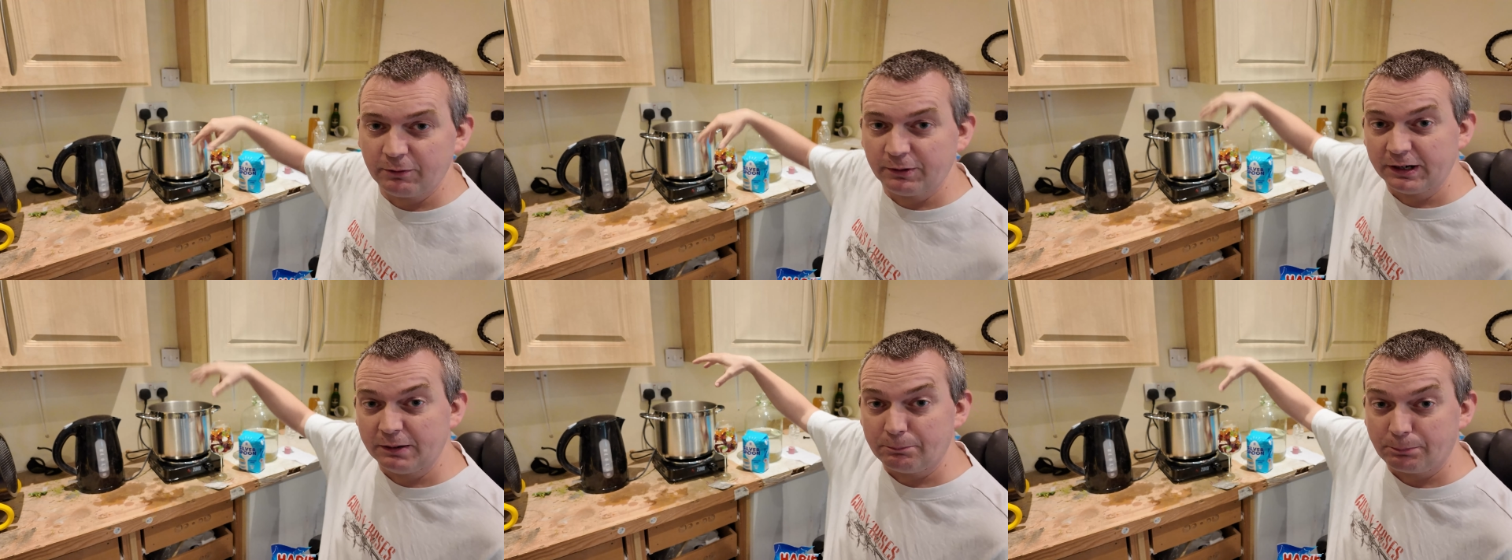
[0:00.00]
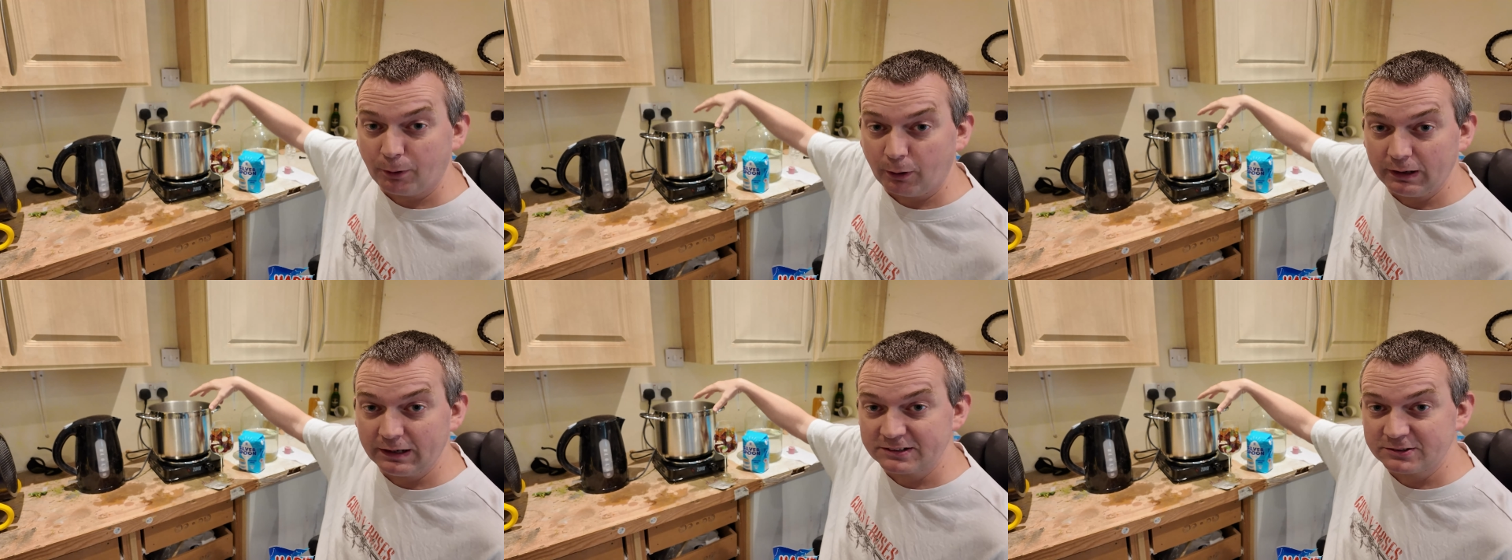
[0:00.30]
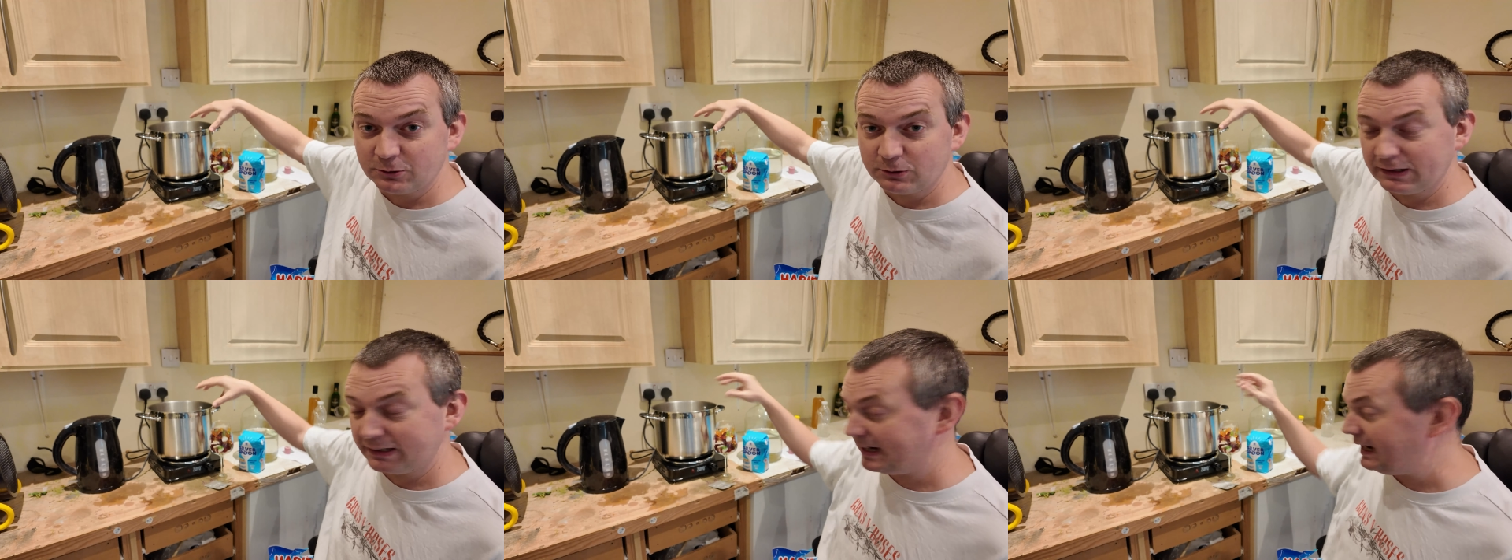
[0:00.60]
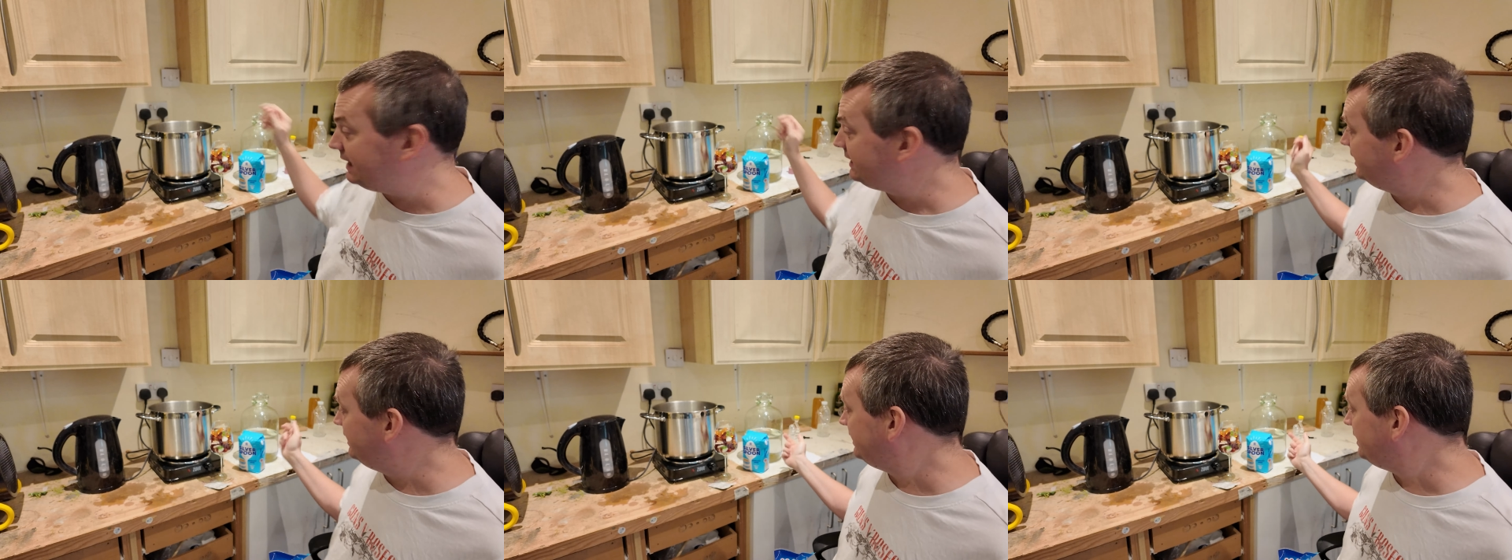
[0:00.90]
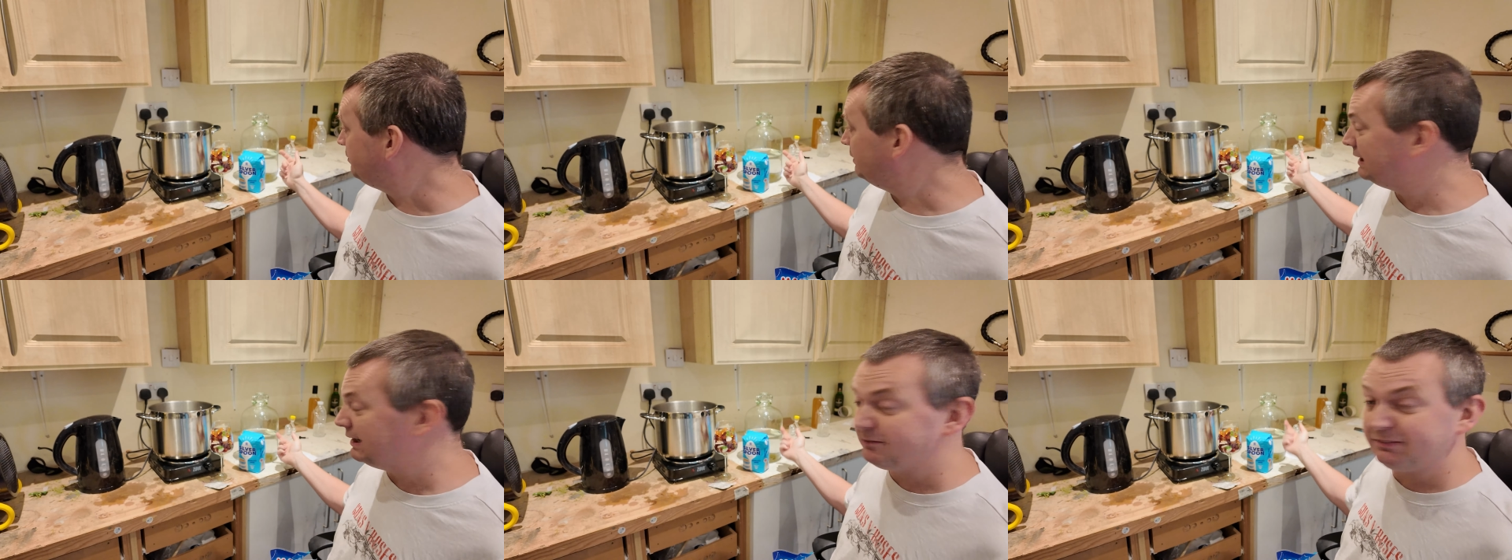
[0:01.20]
We're going to boil this all together.
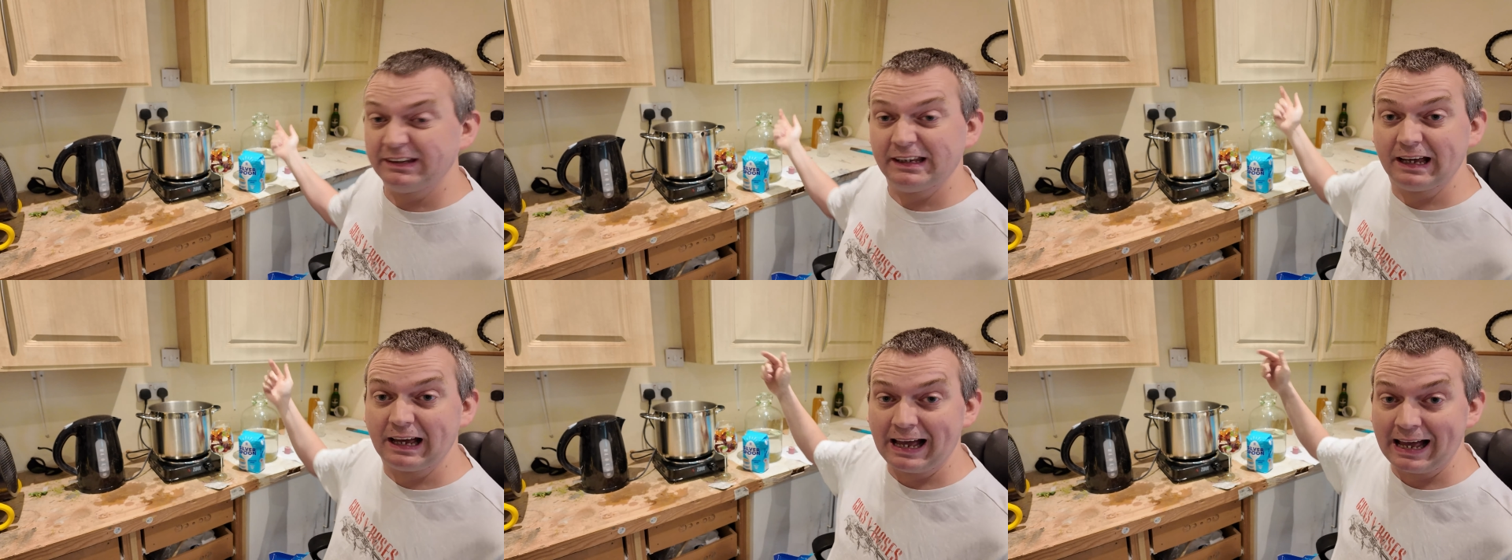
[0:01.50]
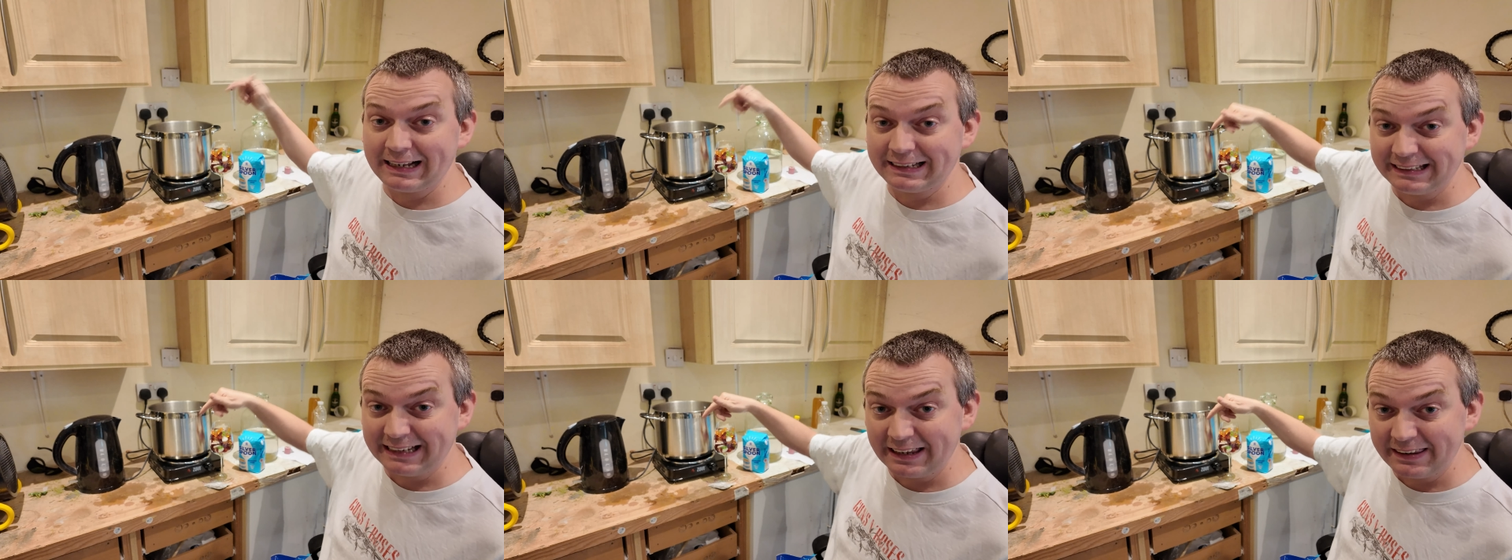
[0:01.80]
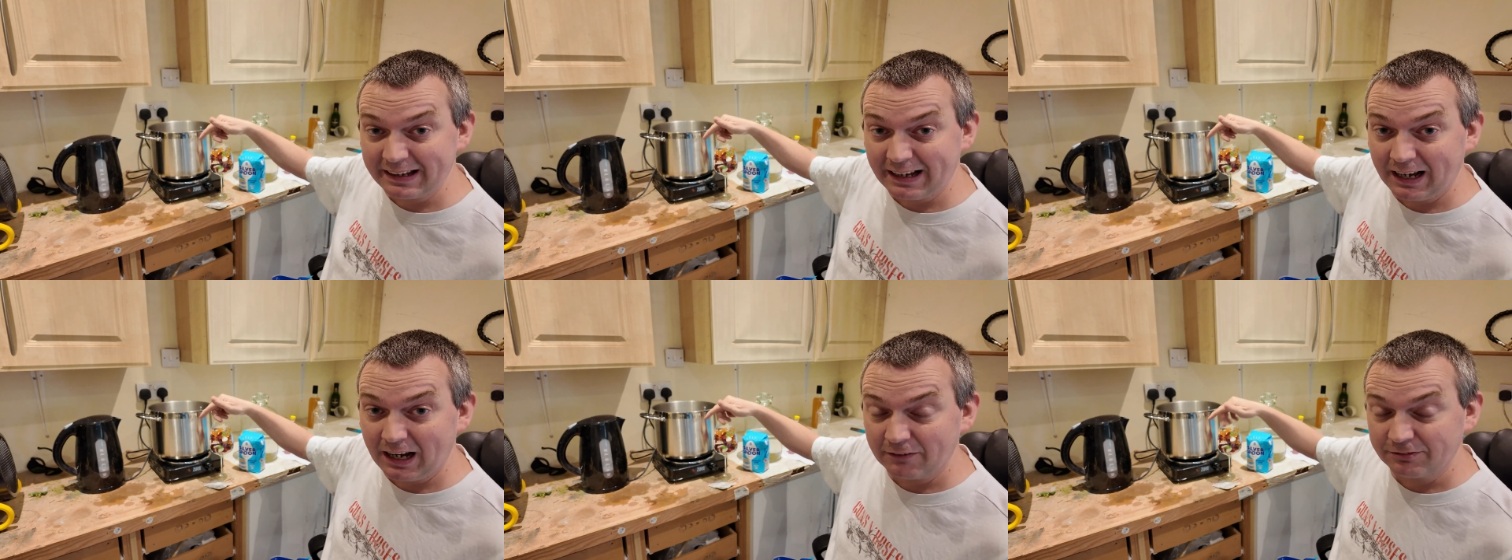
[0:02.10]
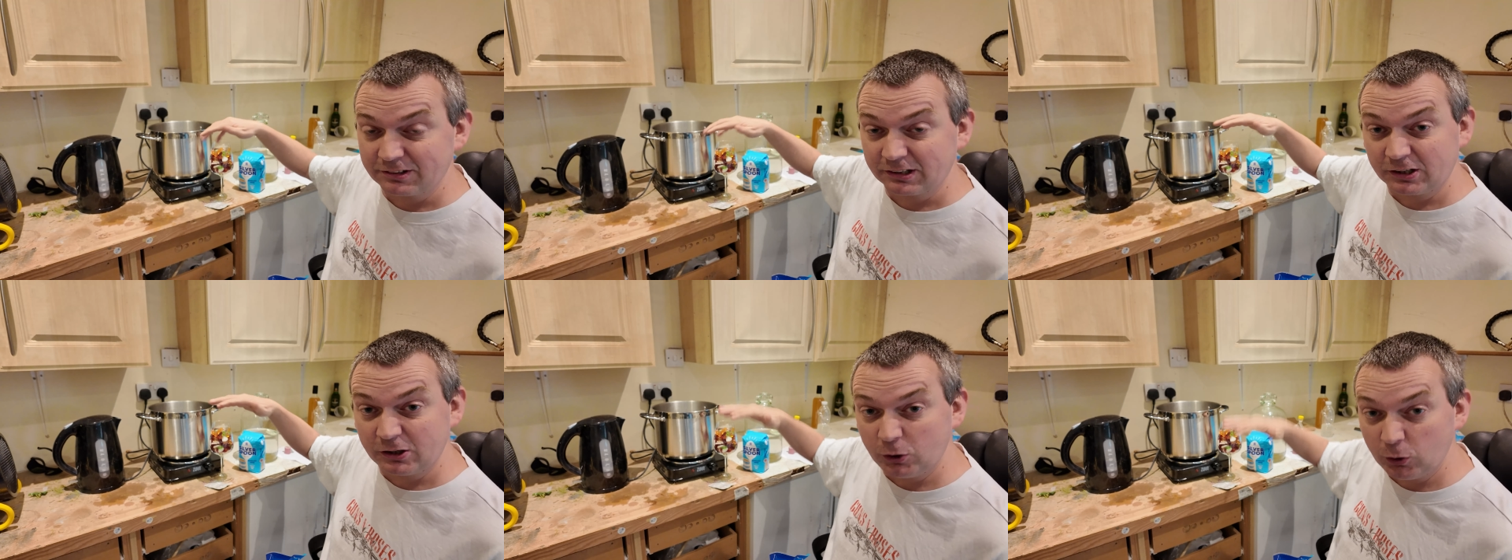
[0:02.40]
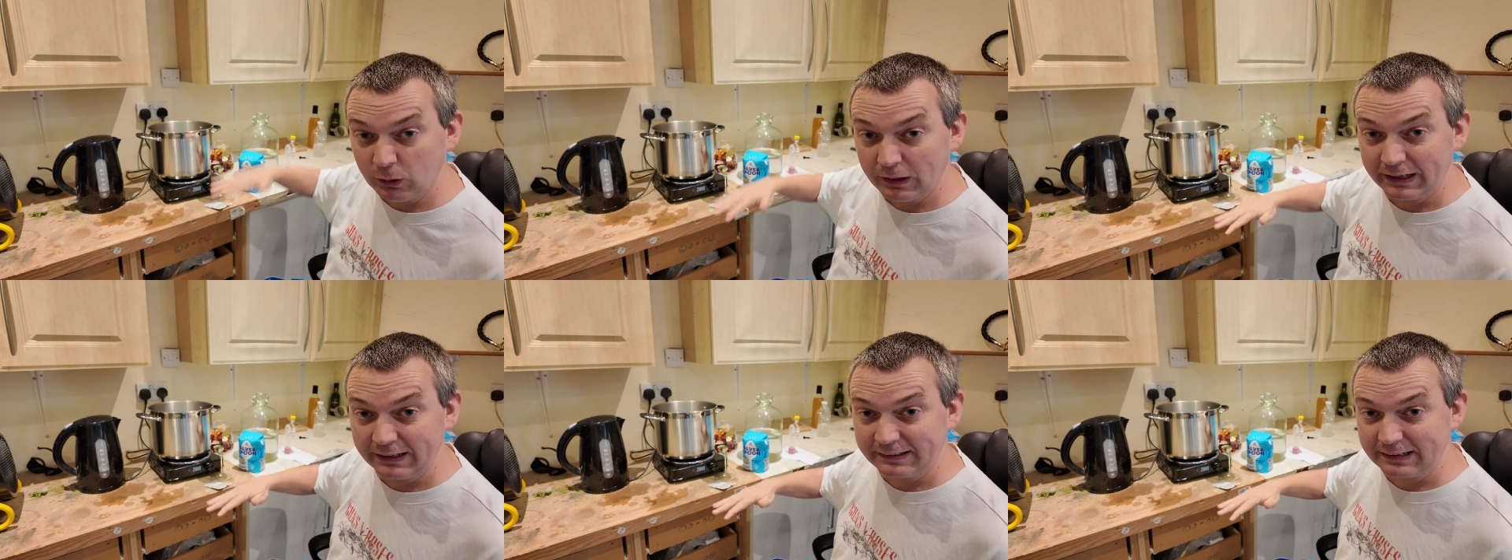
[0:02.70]
Then we'll add the other half to
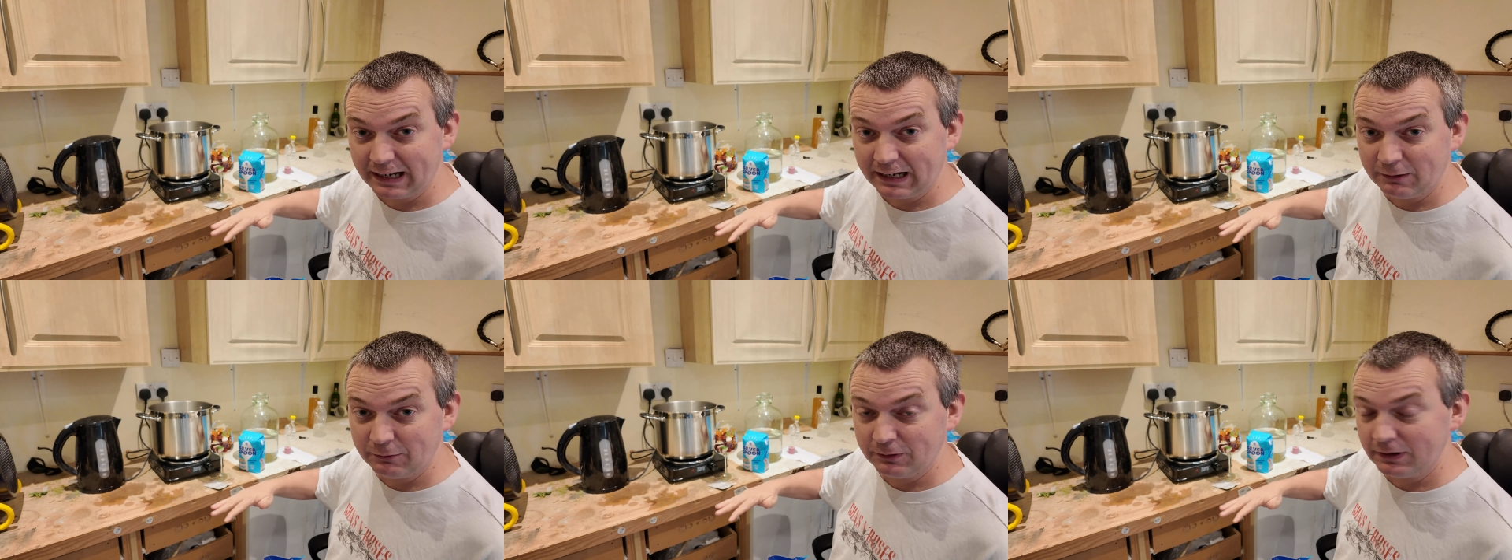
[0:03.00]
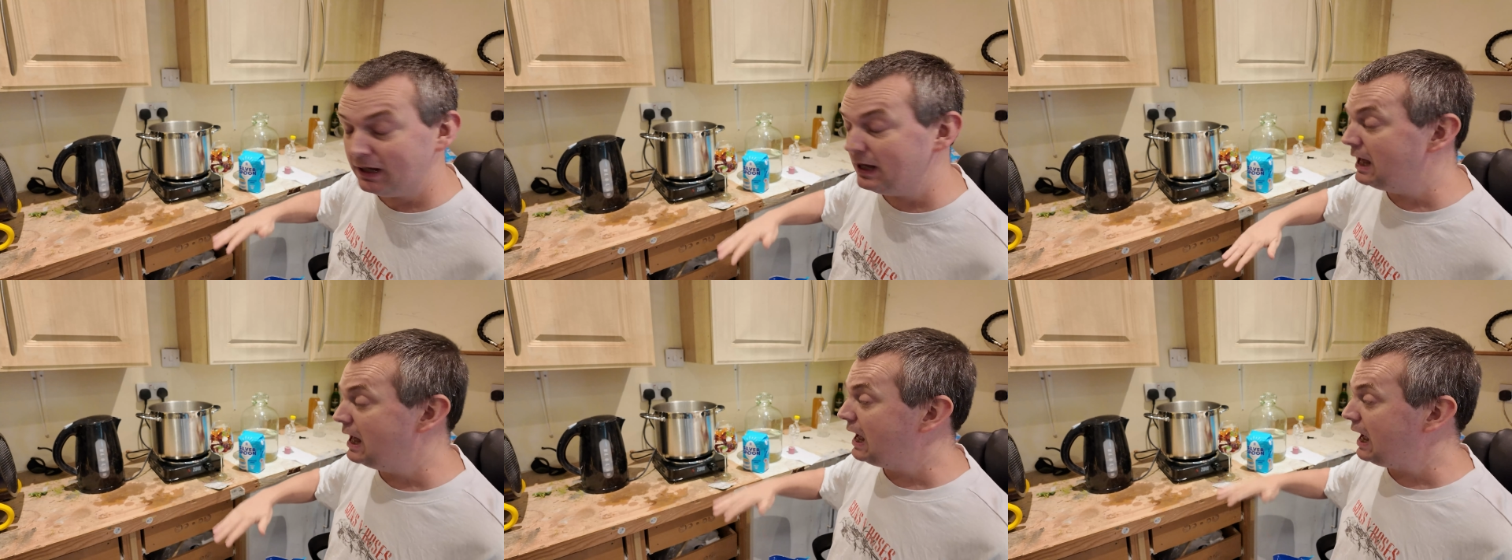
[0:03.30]
cool it down.